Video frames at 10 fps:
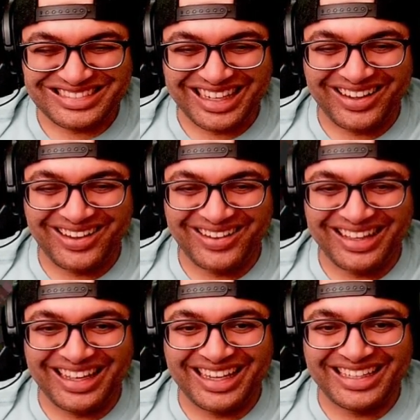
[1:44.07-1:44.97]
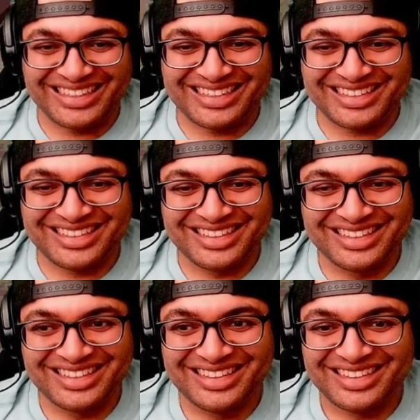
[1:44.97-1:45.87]
Oh, yes.
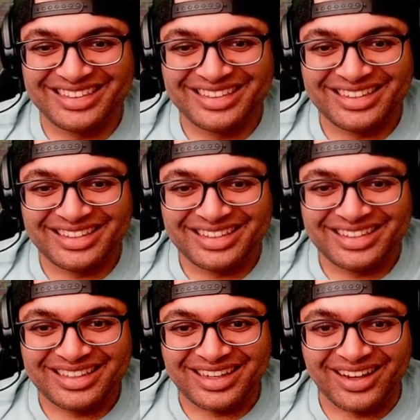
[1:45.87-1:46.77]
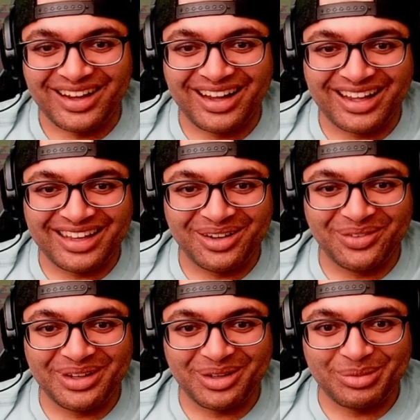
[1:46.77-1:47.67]
Aw, oh, get over
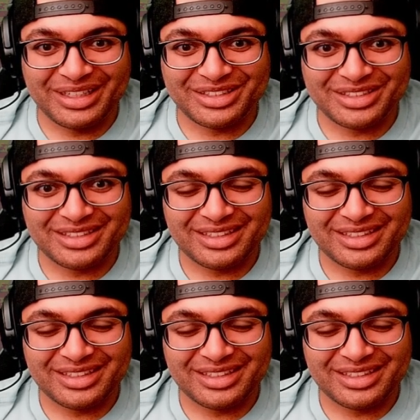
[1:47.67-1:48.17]
here, bitch.